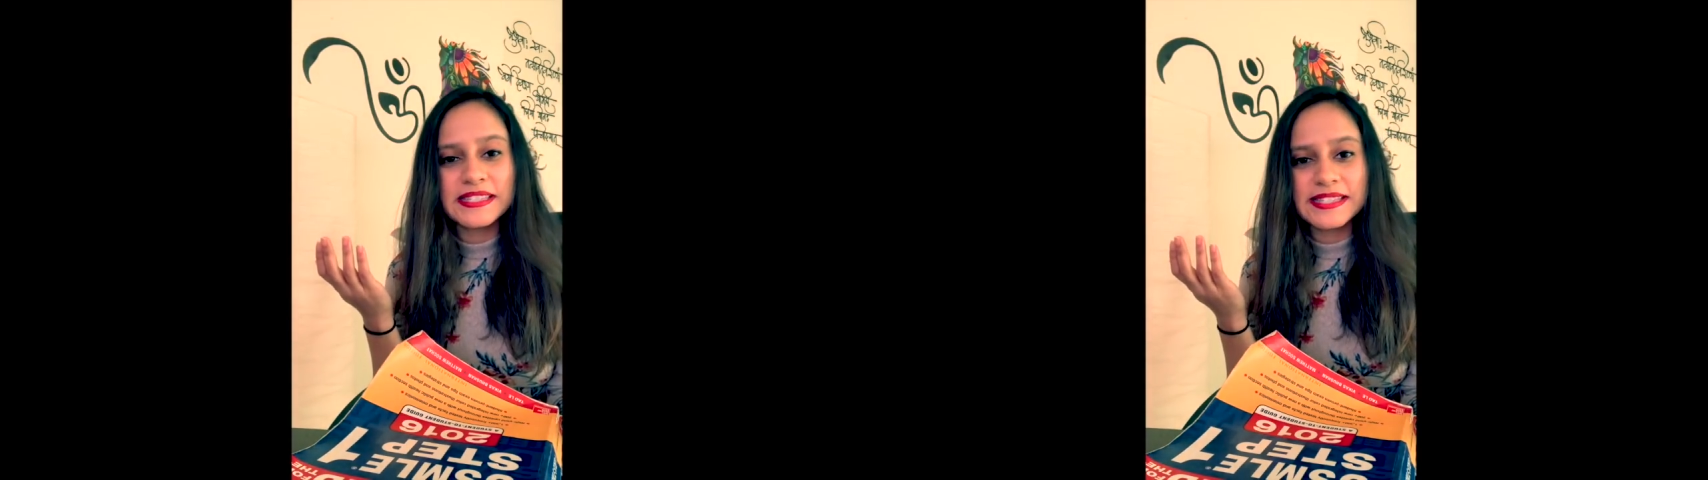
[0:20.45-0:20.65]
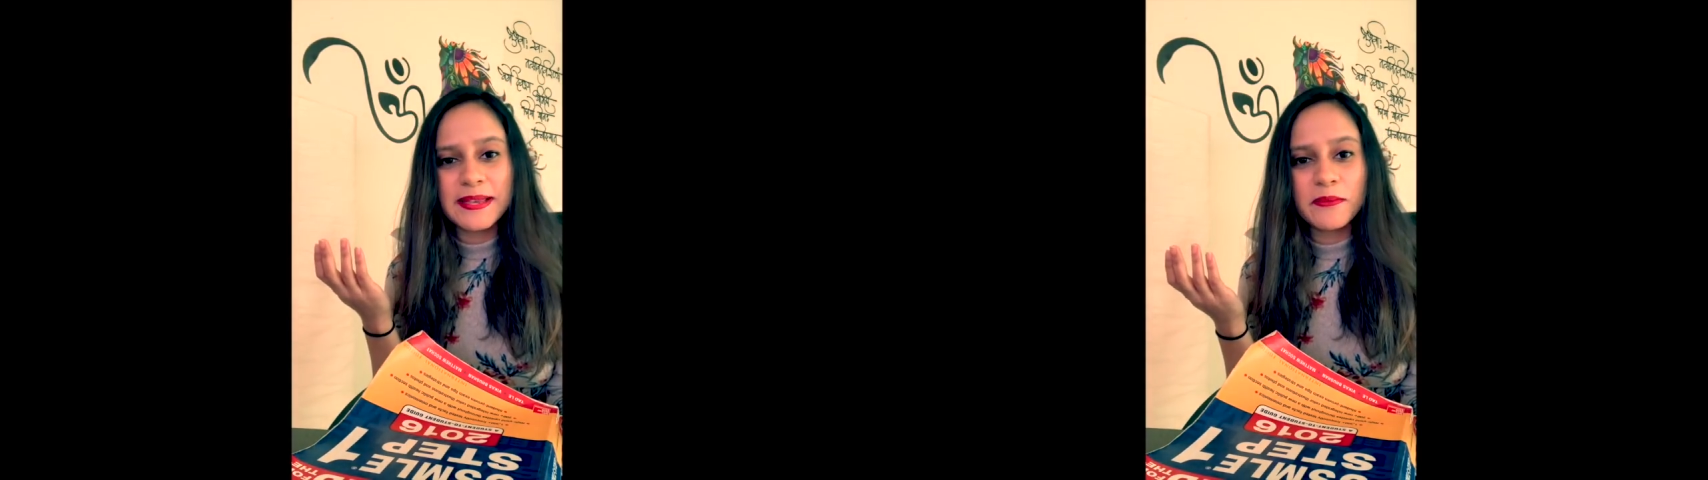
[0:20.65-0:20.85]

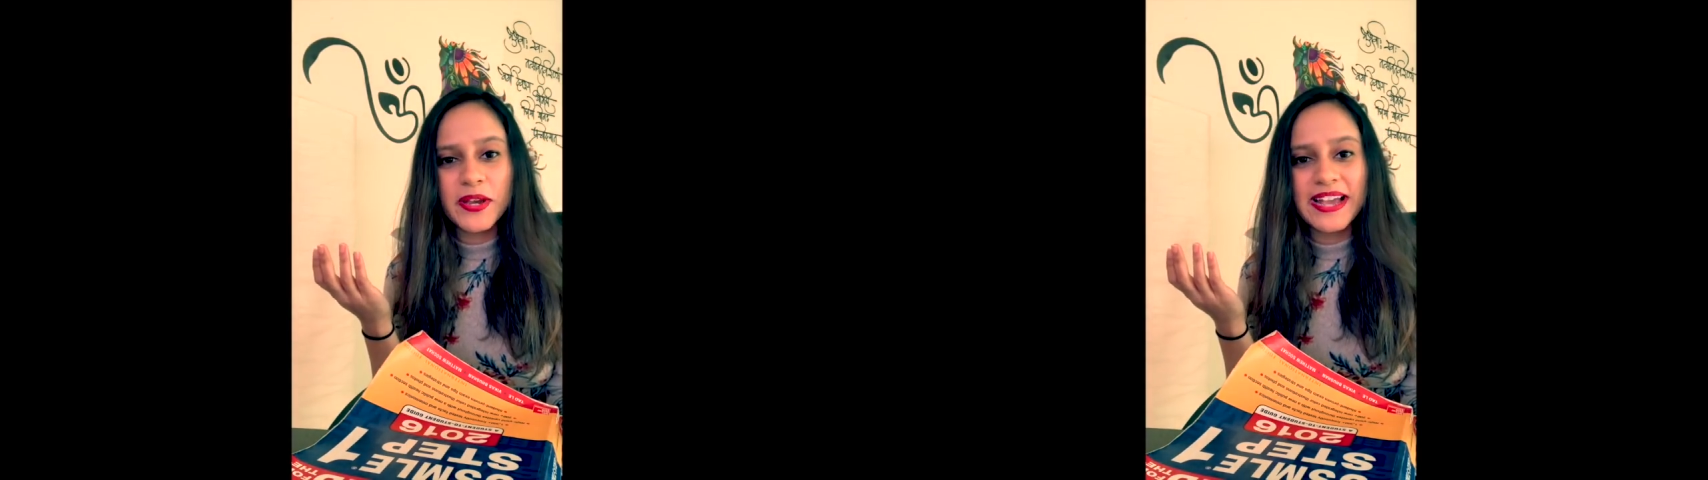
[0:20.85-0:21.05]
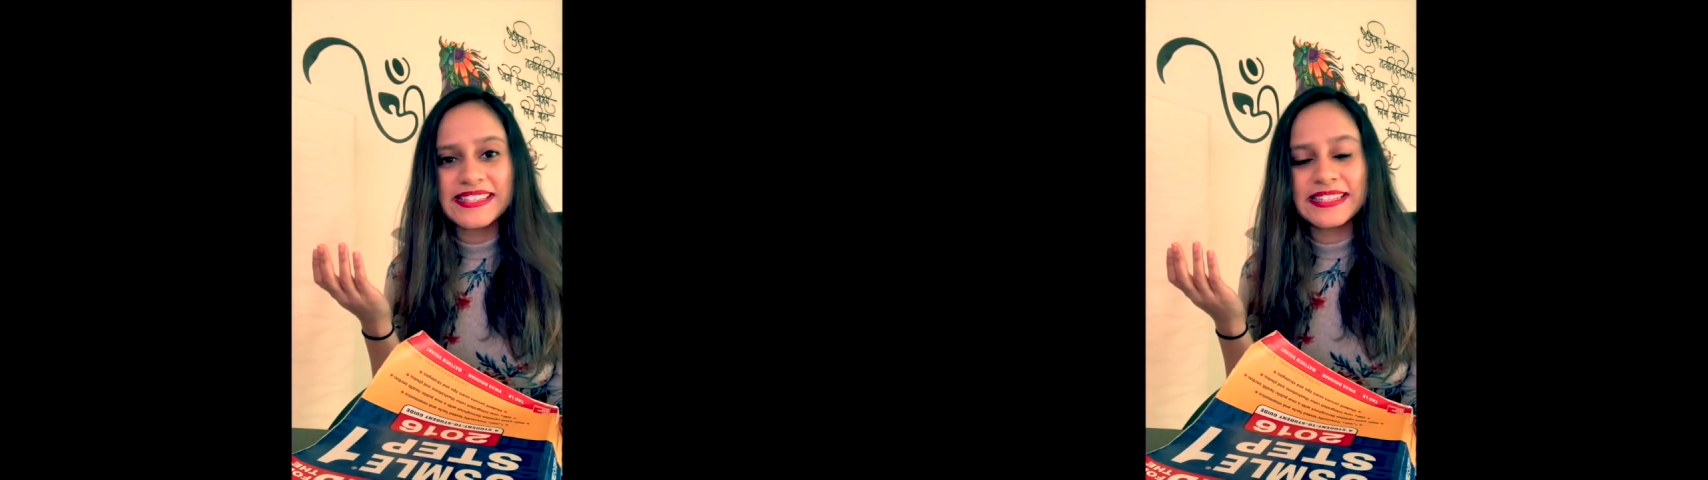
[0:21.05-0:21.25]
same way
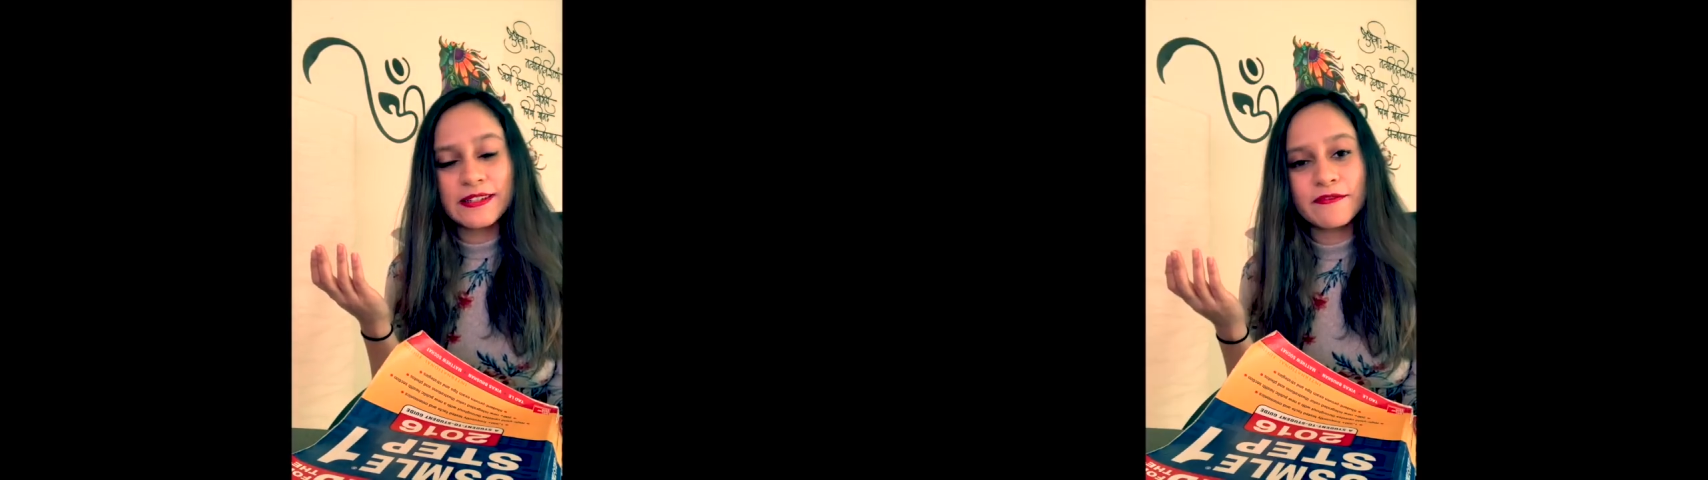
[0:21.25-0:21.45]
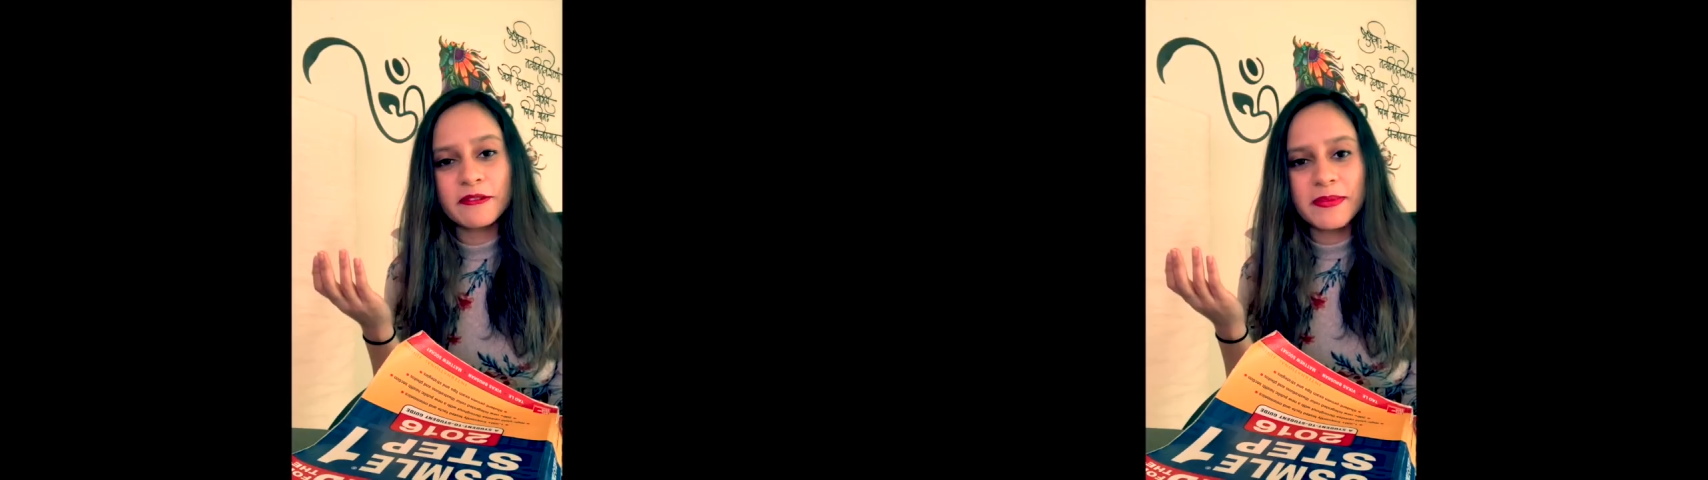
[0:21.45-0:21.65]
as it
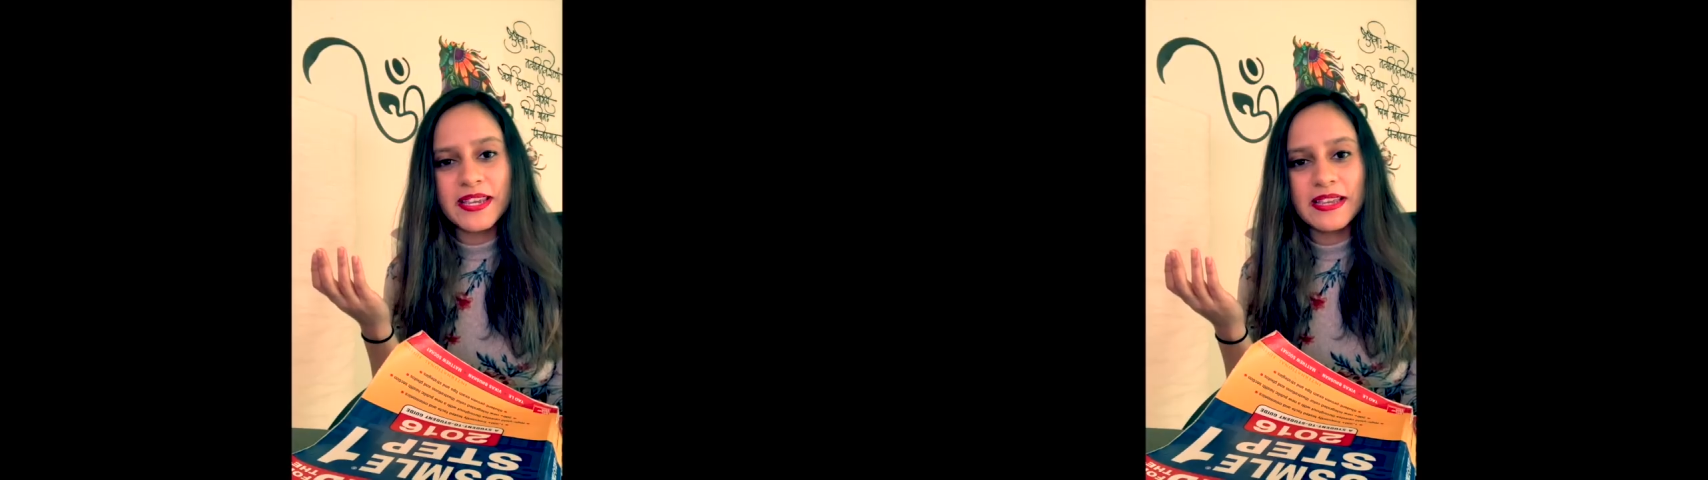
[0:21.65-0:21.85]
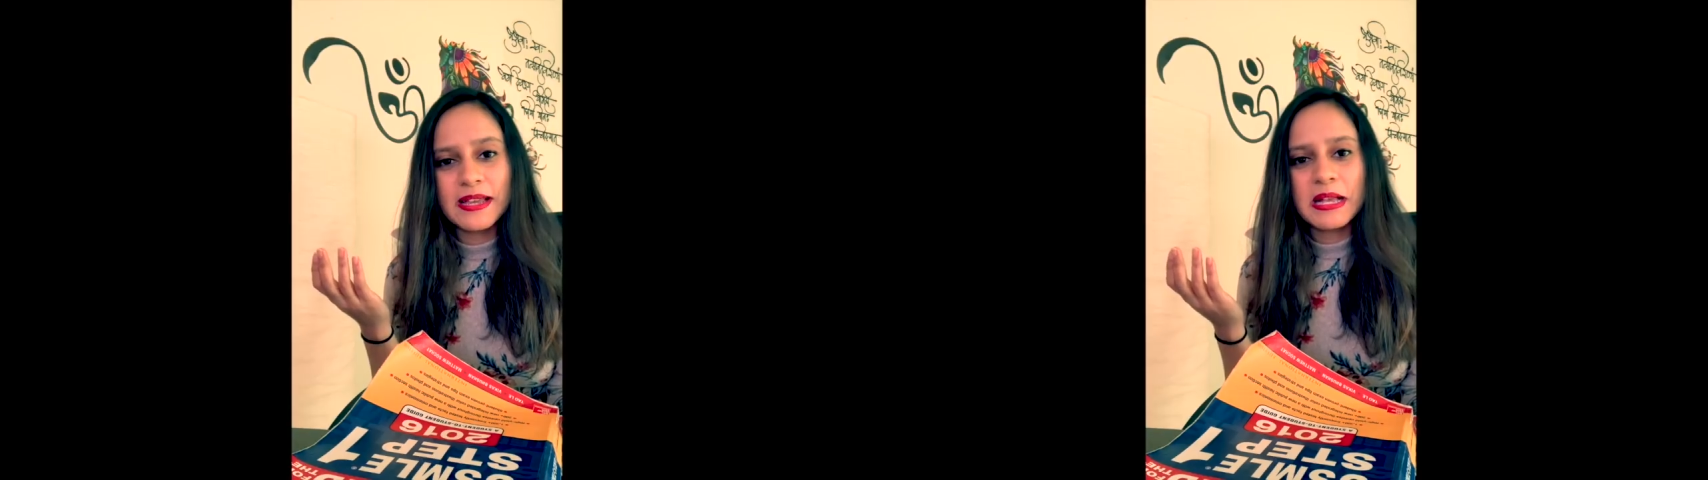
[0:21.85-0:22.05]
did for me,